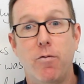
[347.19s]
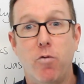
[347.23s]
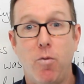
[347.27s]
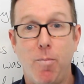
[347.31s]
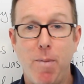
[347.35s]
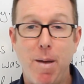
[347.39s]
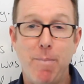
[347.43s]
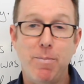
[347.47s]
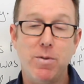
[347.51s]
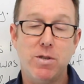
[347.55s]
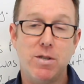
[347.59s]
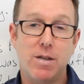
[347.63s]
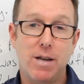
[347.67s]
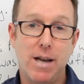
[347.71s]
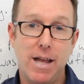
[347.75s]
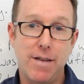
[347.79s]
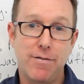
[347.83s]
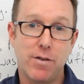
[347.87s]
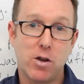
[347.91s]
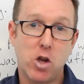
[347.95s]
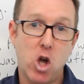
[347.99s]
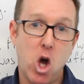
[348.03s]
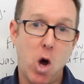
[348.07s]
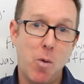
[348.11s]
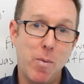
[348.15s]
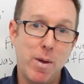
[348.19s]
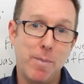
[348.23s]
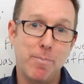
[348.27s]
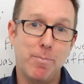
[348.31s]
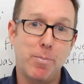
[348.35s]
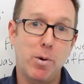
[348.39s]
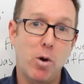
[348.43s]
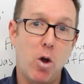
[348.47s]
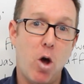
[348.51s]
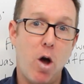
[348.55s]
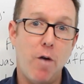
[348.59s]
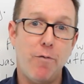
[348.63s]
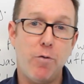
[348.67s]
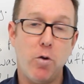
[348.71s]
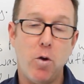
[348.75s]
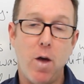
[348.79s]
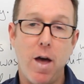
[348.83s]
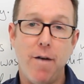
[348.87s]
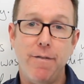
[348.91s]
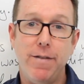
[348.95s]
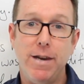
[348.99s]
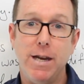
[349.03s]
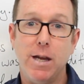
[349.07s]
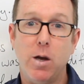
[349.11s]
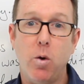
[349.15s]
Remember to leave a comment below if you
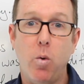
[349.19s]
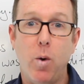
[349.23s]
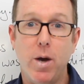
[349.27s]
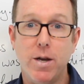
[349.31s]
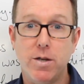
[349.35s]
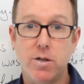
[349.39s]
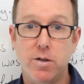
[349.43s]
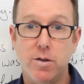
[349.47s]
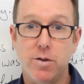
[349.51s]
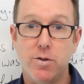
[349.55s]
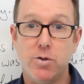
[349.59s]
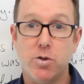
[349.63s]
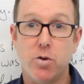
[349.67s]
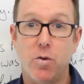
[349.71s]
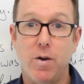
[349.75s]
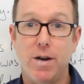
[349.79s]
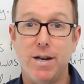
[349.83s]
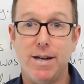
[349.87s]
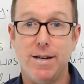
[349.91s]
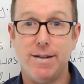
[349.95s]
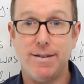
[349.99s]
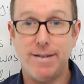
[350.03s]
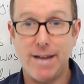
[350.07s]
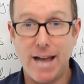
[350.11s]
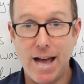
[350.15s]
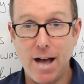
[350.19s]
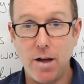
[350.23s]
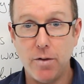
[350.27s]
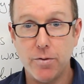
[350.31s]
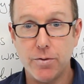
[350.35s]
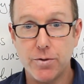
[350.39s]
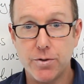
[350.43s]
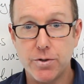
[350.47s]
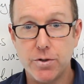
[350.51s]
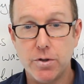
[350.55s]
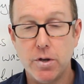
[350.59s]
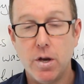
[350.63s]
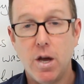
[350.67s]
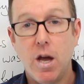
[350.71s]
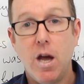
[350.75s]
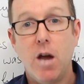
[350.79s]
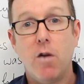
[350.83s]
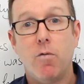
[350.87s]
have any questions or any doubts.